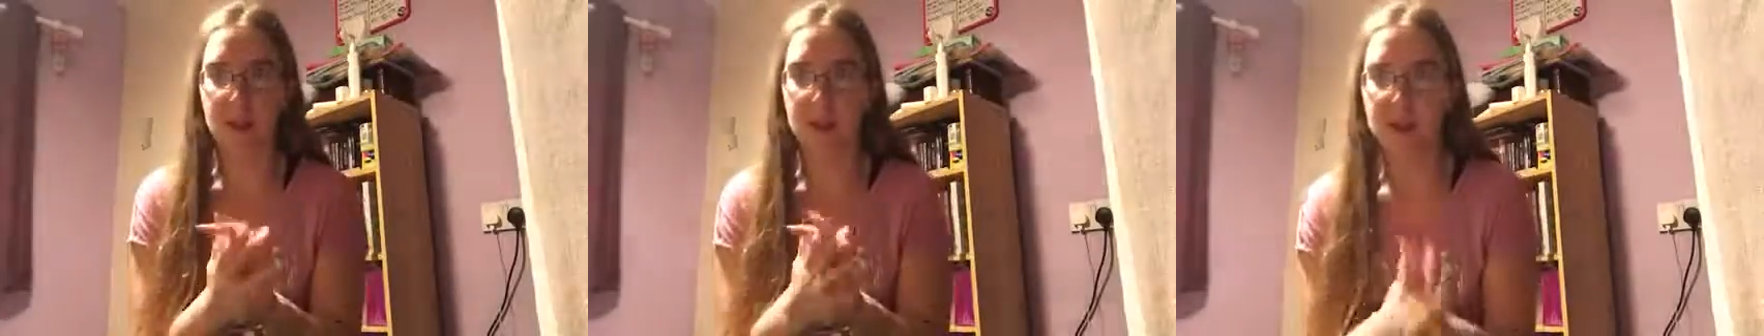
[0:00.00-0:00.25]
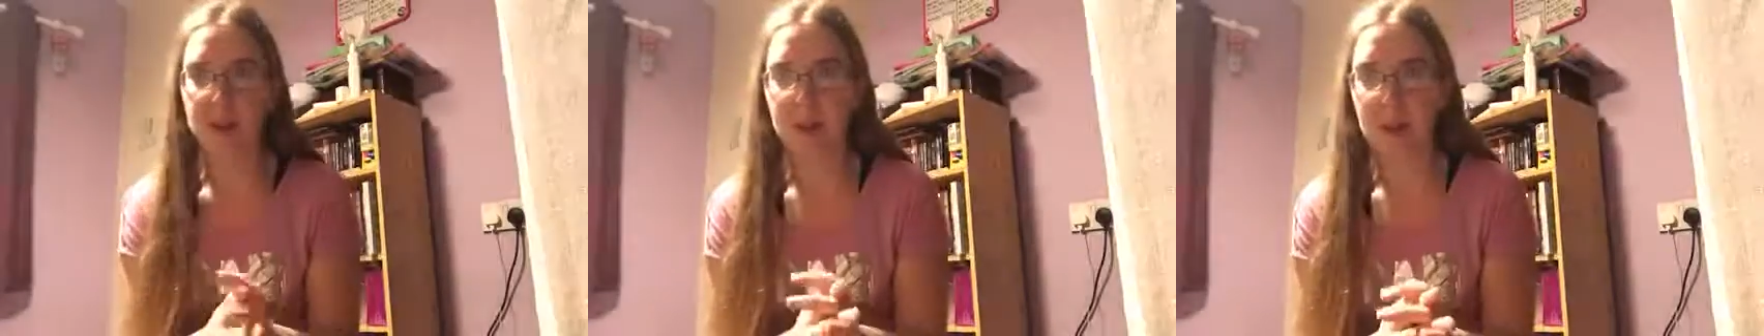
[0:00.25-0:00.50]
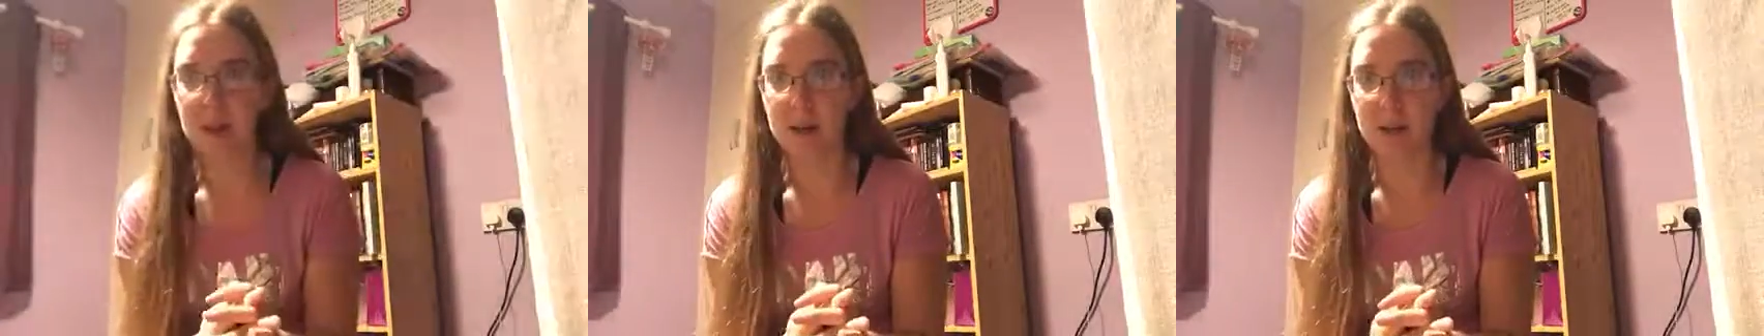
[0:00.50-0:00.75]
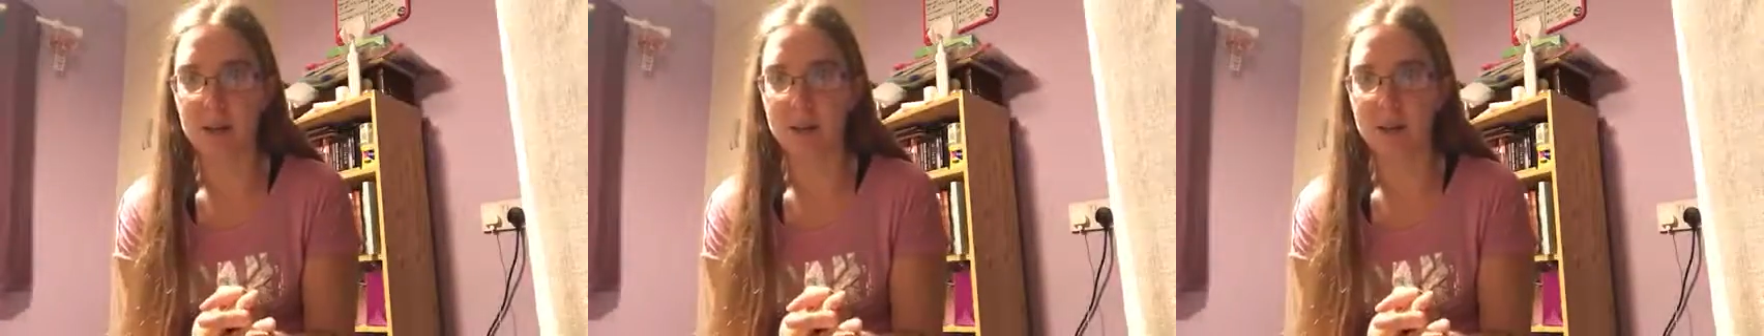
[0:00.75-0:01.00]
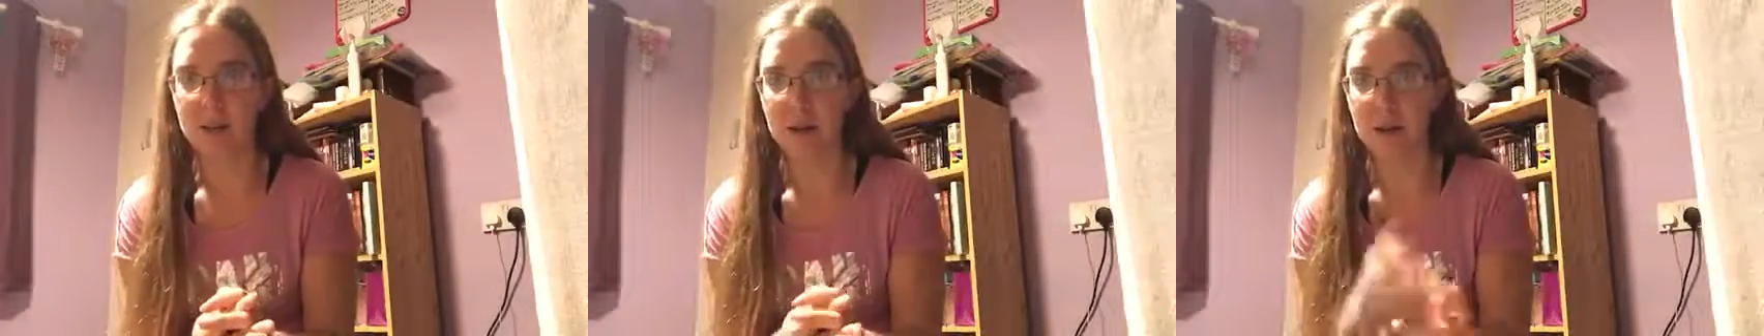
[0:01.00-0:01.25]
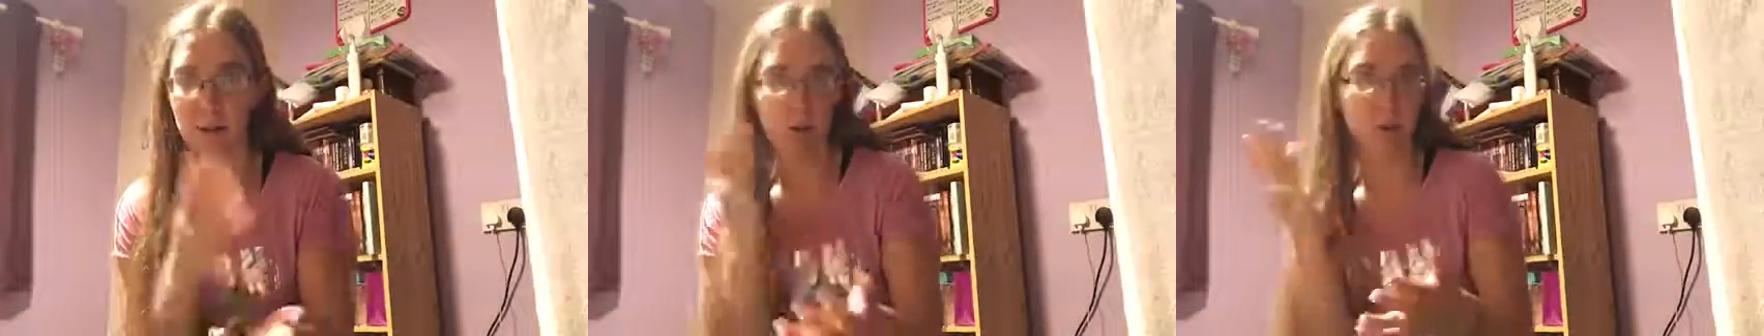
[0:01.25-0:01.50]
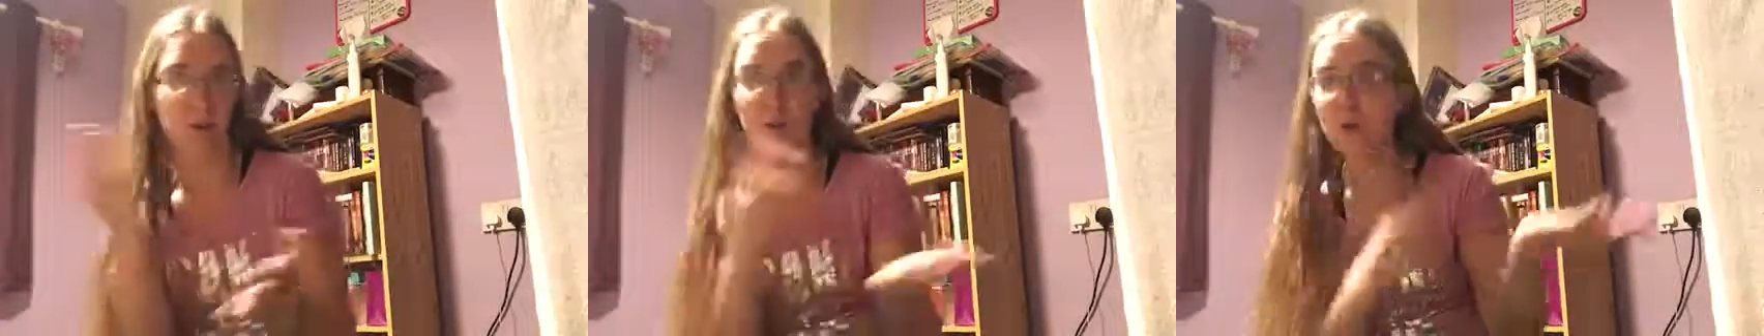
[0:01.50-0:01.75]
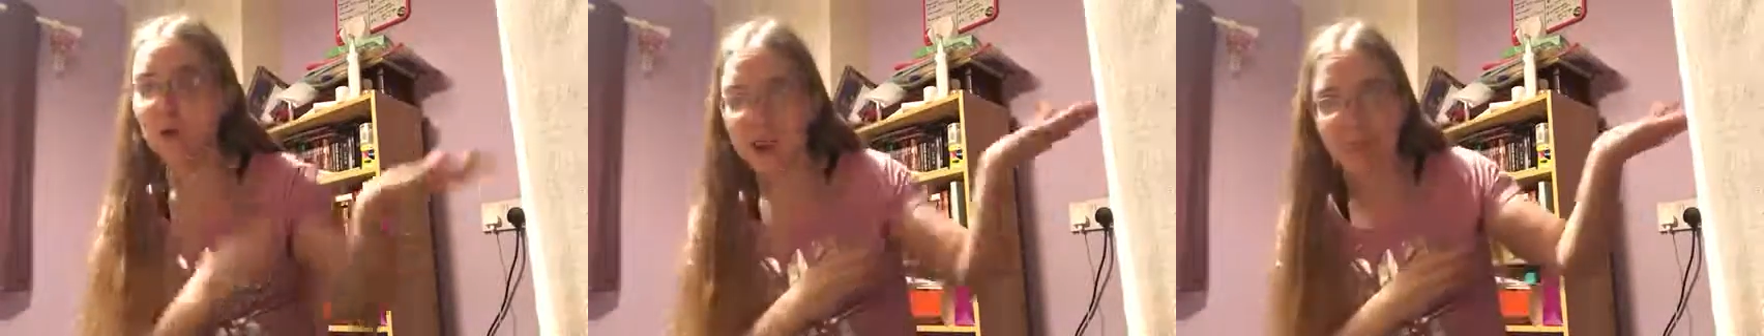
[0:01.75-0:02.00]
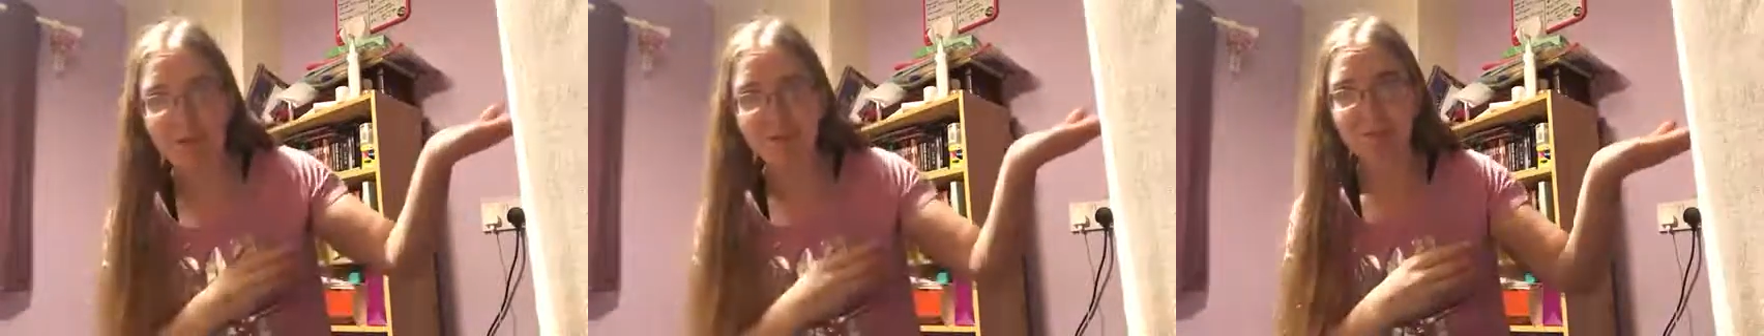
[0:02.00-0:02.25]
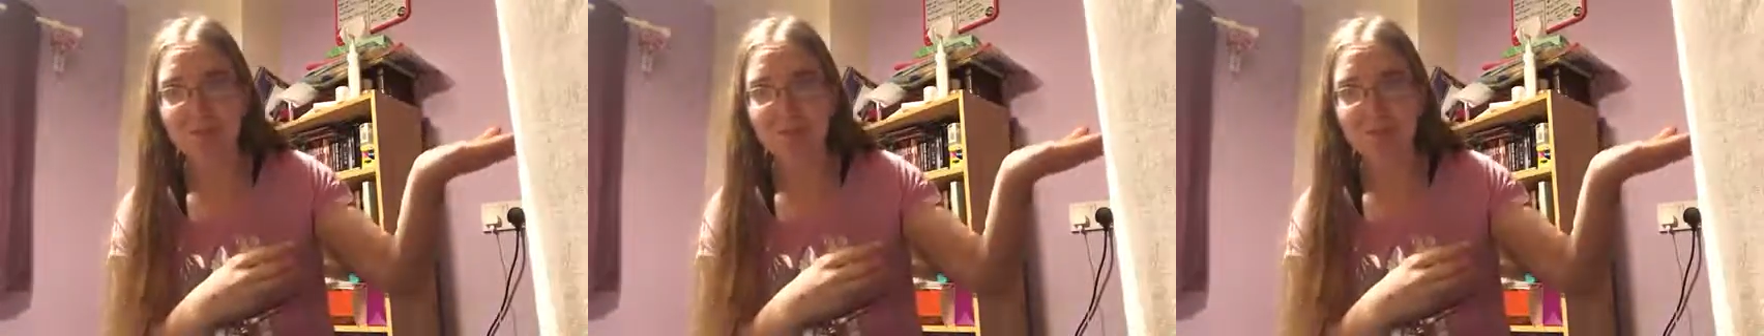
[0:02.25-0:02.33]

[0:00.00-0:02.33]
do a little dance while I'm walking